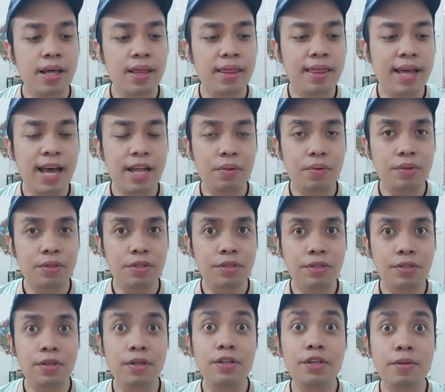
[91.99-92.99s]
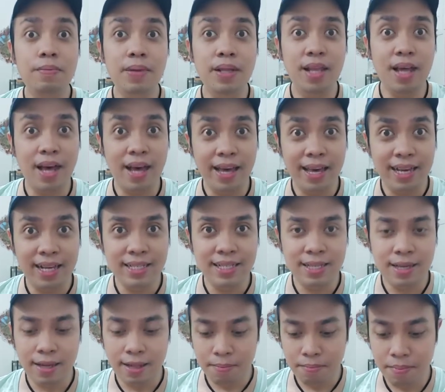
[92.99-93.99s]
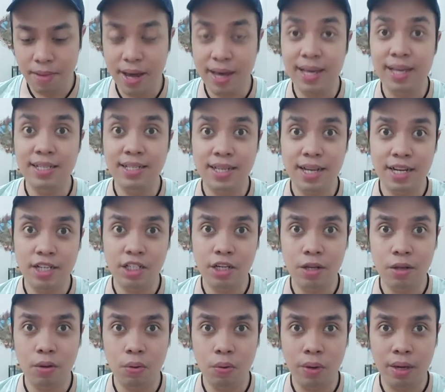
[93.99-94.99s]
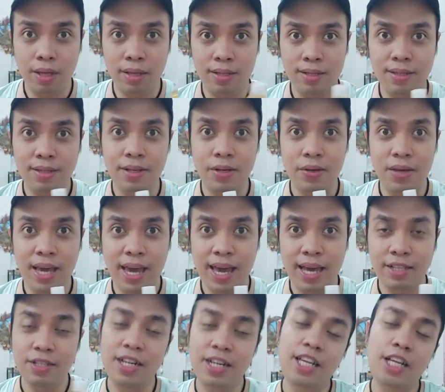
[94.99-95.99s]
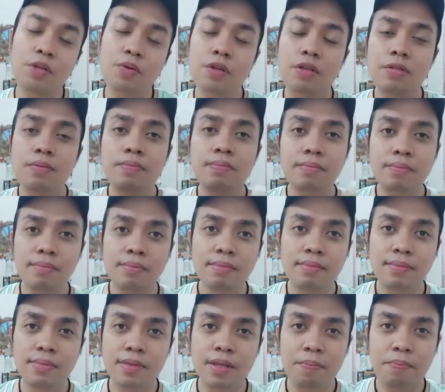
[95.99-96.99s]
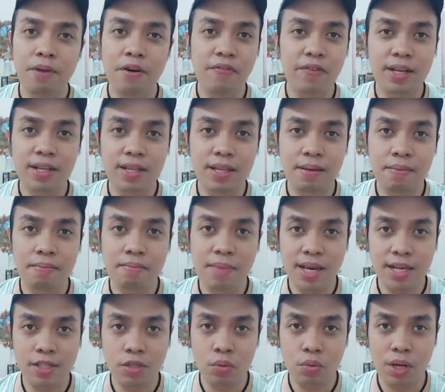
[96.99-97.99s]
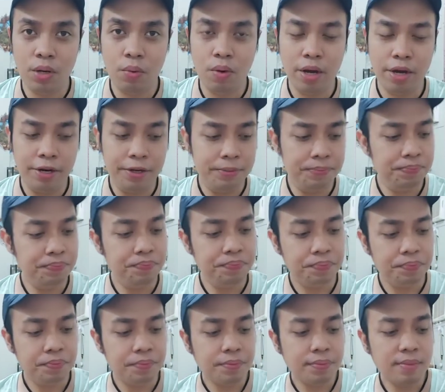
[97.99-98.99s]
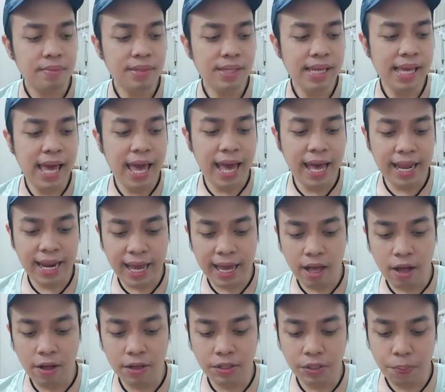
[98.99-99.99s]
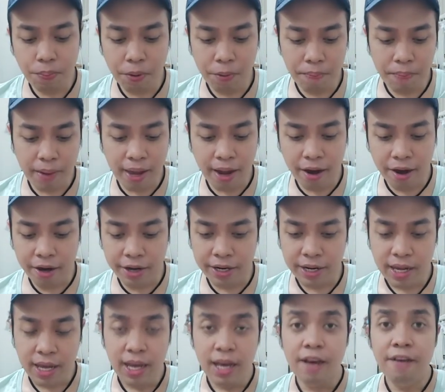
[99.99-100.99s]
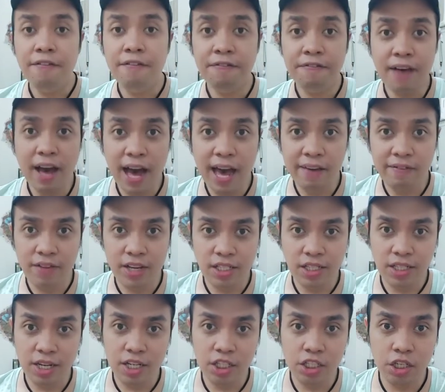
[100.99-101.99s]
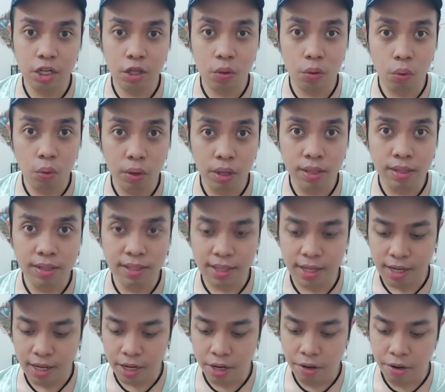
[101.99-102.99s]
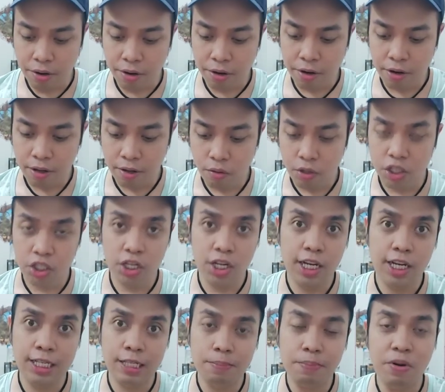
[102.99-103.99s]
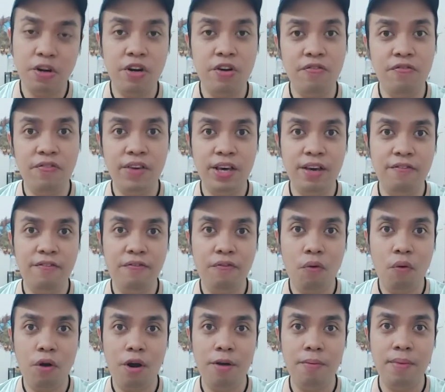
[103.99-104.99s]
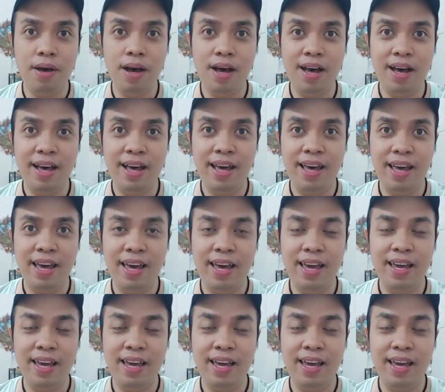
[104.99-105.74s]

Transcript: that will solubilize my essential oils, okay, so that it will perfectly mix with water. And I also prepared 5 essential oils in here, which is perfect for my